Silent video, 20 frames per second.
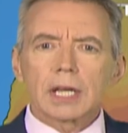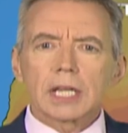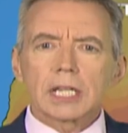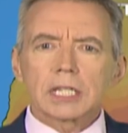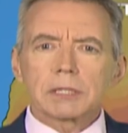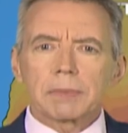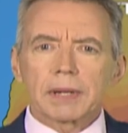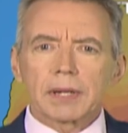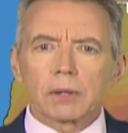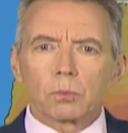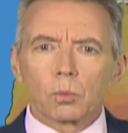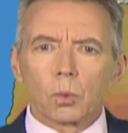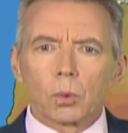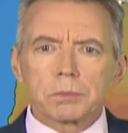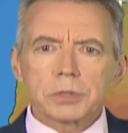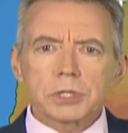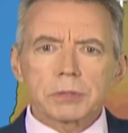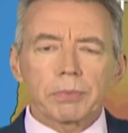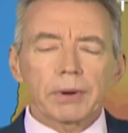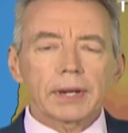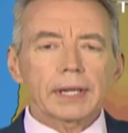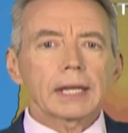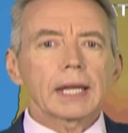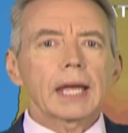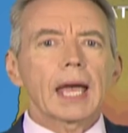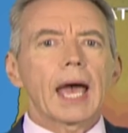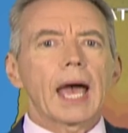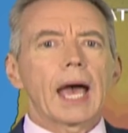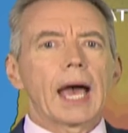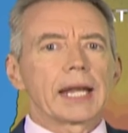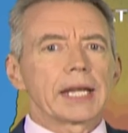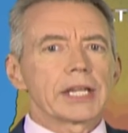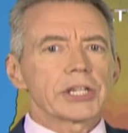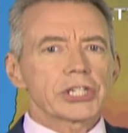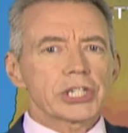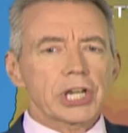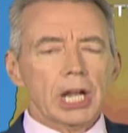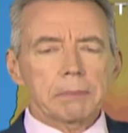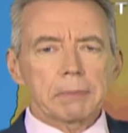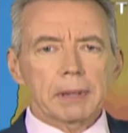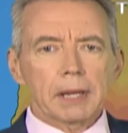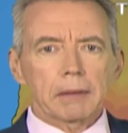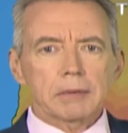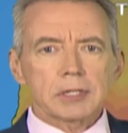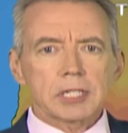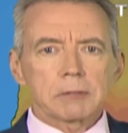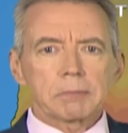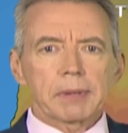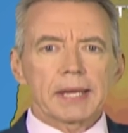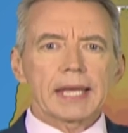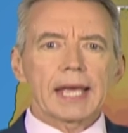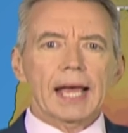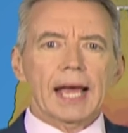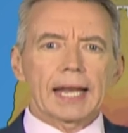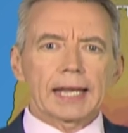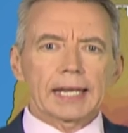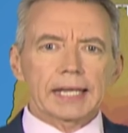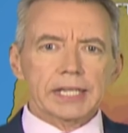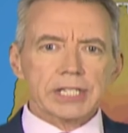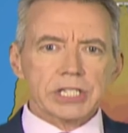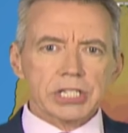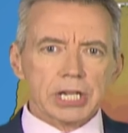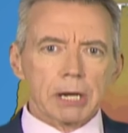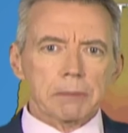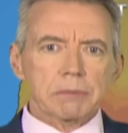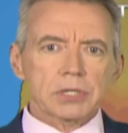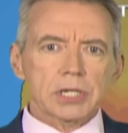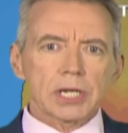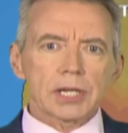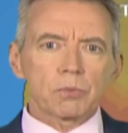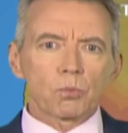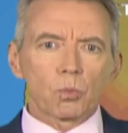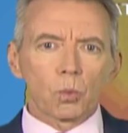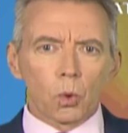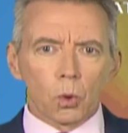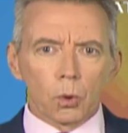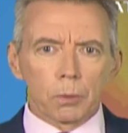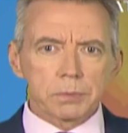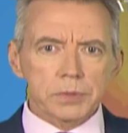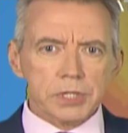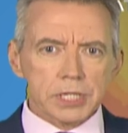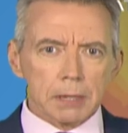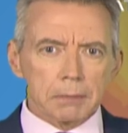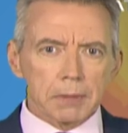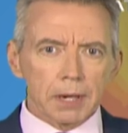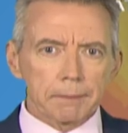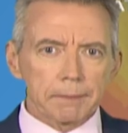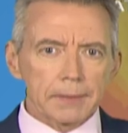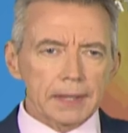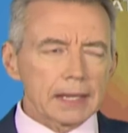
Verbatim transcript: it's been a warm spring, and it's shaping up to be an exceptionally warm summer.